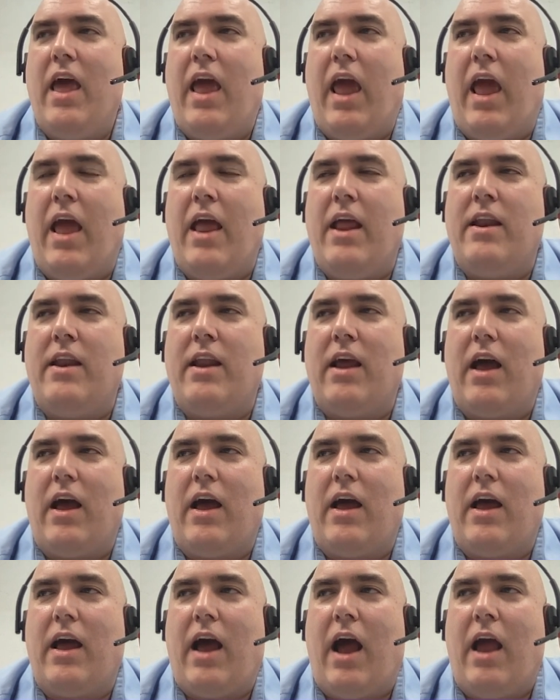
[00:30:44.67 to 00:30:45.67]
And
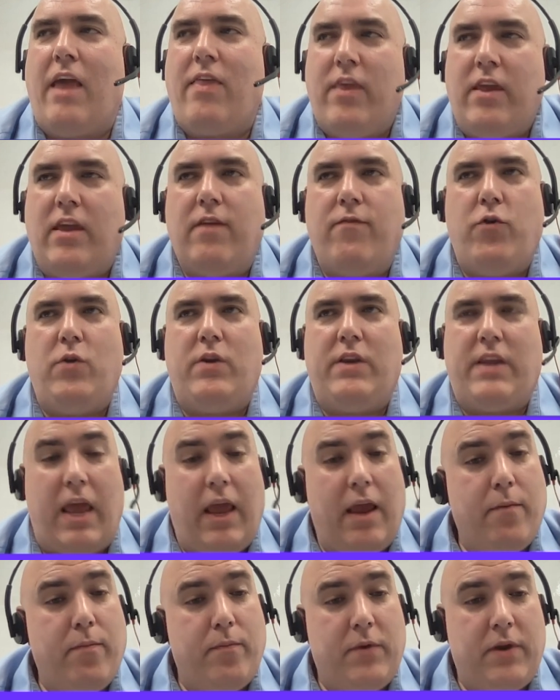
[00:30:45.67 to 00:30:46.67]
I think if you
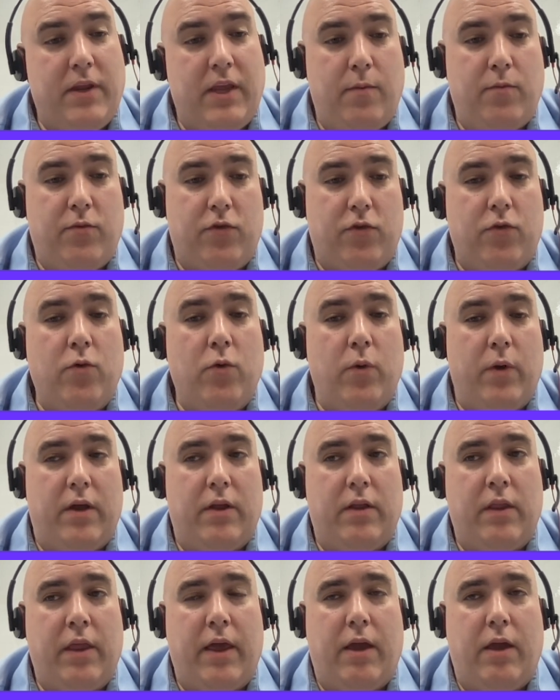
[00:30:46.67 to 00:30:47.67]
take teams through it,
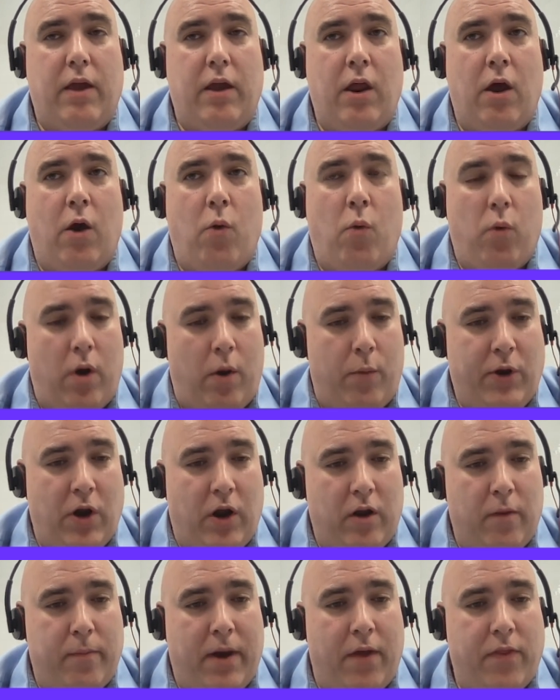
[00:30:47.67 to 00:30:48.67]
like, you know, we
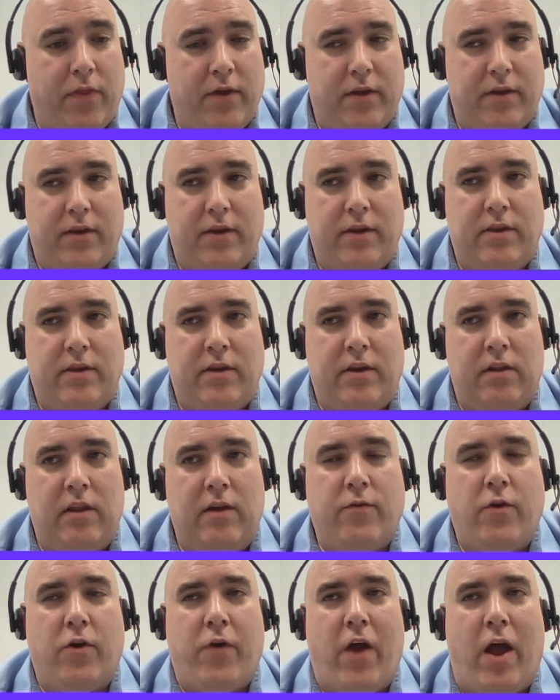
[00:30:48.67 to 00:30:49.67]
talk about the
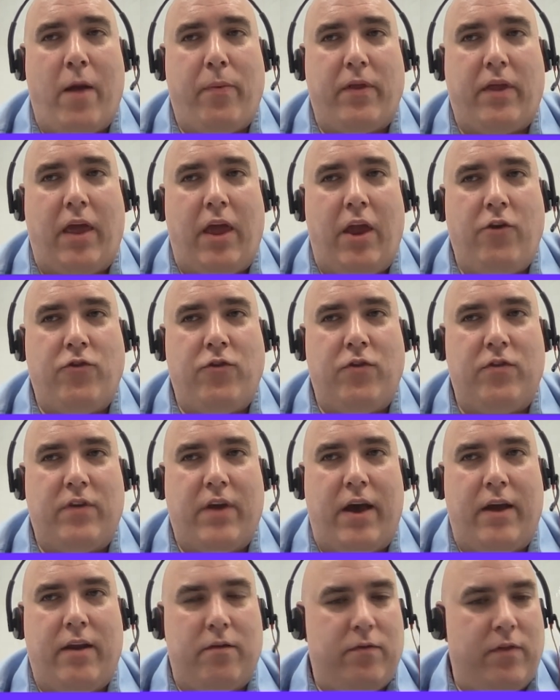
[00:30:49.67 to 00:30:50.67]
delivery of applications
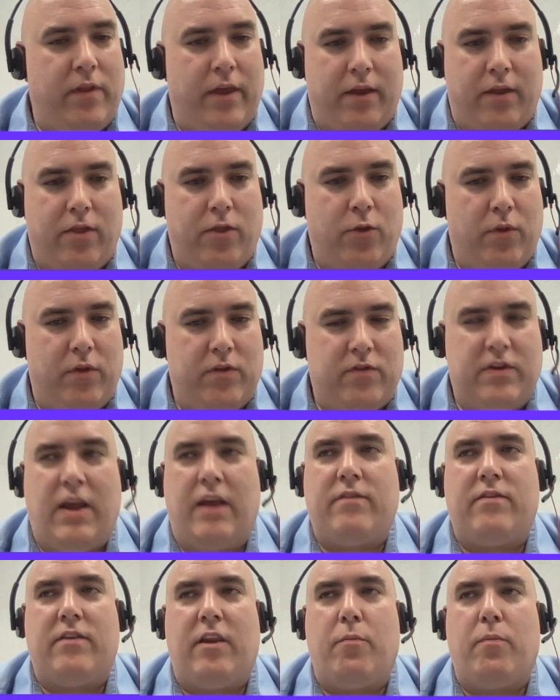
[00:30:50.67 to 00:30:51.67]
kind of like through the
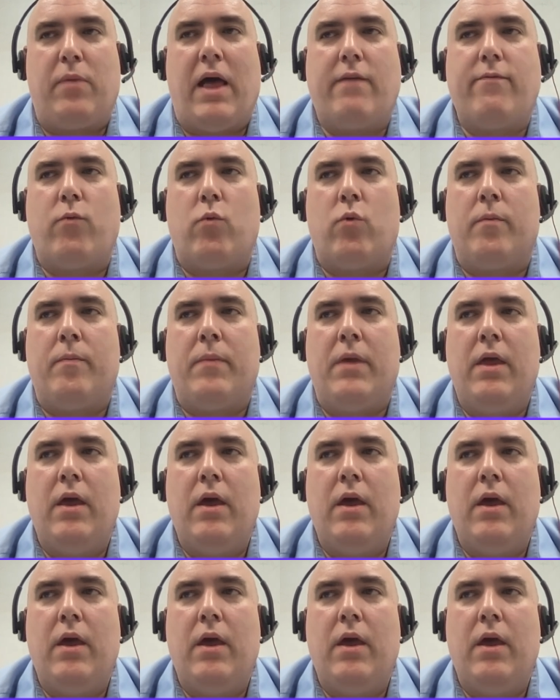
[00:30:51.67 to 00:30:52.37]
CI/CD platform,